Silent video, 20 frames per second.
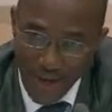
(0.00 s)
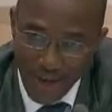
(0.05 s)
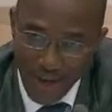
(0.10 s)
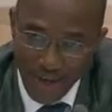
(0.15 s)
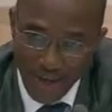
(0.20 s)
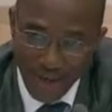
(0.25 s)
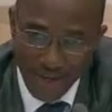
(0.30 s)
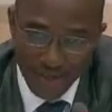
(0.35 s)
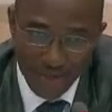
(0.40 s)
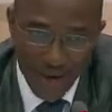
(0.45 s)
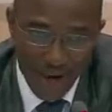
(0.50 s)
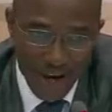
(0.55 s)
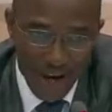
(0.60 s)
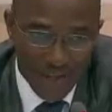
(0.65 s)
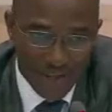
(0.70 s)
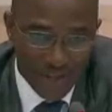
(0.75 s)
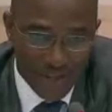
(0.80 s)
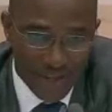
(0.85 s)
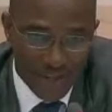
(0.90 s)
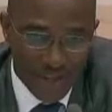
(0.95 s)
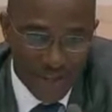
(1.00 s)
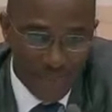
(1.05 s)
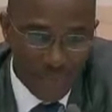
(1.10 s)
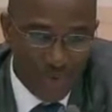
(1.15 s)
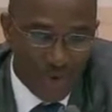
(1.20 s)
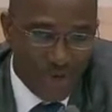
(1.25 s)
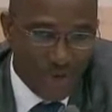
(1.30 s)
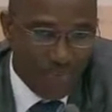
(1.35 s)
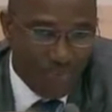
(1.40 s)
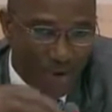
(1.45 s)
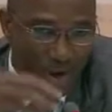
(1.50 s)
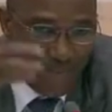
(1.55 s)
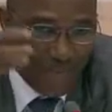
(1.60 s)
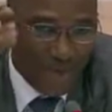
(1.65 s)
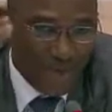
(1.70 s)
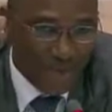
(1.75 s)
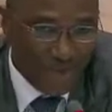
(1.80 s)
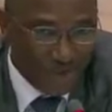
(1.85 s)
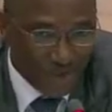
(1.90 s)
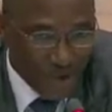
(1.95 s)
who gave us
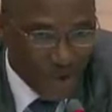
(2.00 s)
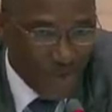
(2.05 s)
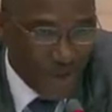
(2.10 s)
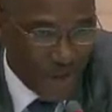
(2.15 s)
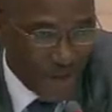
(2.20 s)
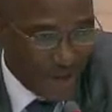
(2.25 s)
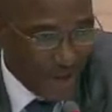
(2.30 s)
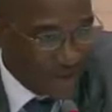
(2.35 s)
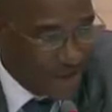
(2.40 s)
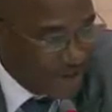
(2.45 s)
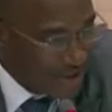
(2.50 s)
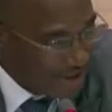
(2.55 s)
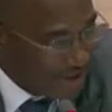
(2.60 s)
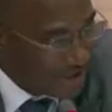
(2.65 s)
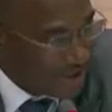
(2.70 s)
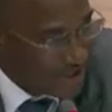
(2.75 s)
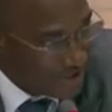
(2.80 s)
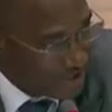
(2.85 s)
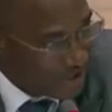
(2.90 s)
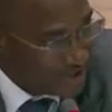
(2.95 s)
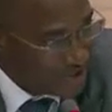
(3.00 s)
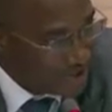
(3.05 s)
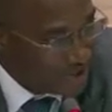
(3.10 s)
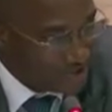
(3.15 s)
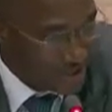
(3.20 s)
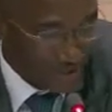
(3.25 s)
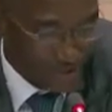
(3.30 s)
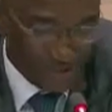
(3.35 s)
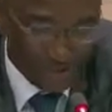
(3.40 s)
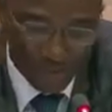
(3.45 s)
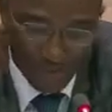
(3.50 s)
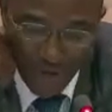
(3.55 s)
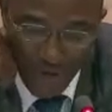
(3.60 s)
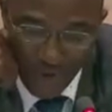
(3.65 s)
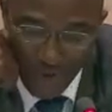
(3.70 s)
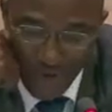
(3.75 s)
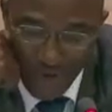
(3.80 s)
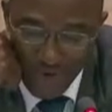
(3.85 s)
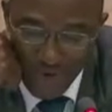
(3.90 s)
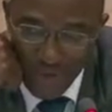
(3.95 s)
the zero draft. I think
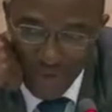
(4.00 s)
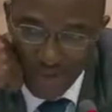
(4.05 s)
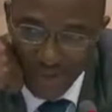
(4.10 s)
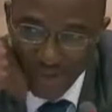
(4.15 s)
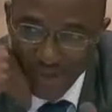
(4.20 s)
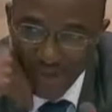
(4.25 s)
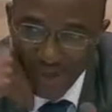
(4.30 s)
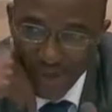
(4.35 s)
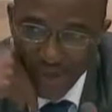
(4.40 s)
that the